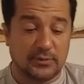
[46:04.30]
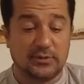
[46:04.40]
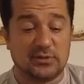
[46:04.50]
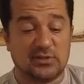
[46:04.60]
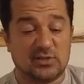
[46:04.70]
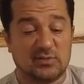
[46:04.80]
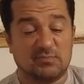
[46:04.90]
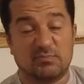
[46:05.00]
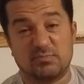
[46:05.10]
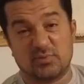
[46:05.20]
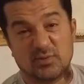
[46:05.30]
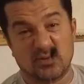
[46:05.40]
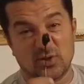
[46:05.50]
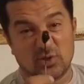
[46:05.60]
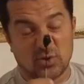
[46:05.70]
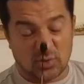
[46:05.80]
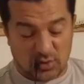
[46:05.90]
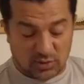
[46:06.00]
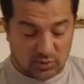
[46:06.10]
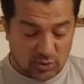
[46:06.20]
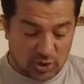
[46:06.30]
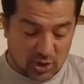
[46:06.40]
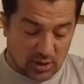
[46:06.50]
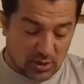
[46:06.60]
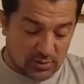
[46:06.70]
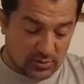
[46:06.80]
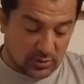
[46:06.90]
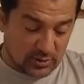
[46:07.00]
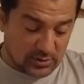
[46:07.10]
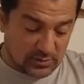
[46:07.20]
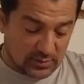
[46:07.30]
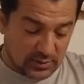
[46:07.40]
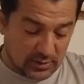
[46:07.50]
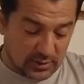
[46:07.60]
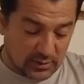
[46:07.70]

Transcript: It's pretty much turned into gel, so it doesn't really